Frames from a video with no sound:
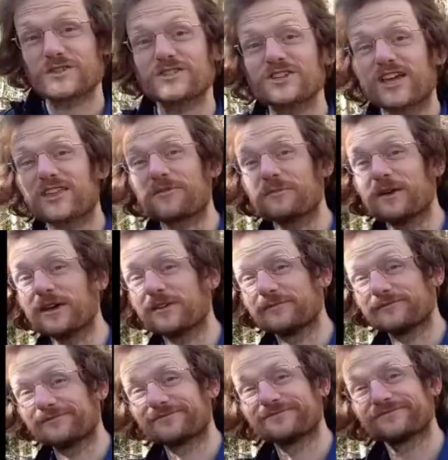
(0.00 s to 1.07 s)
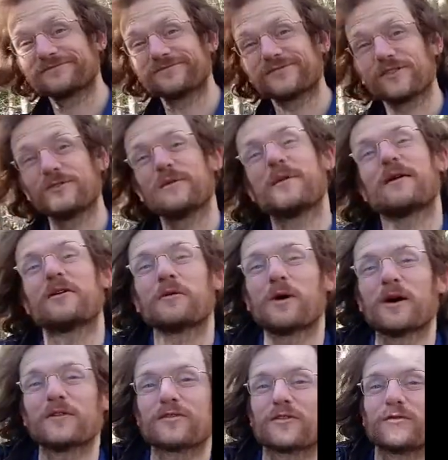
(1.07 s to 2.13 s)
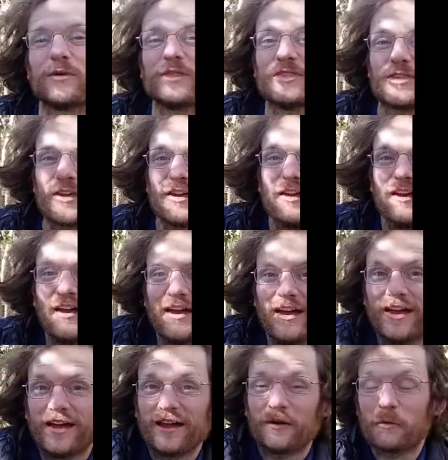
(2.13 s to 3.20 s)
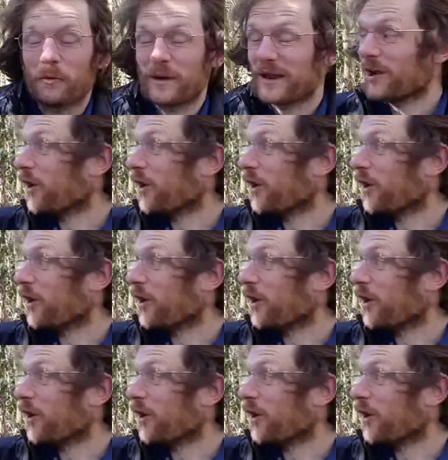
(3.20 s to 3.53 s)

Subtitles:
Shakespeare, from the Merry Wives of Windsor. We're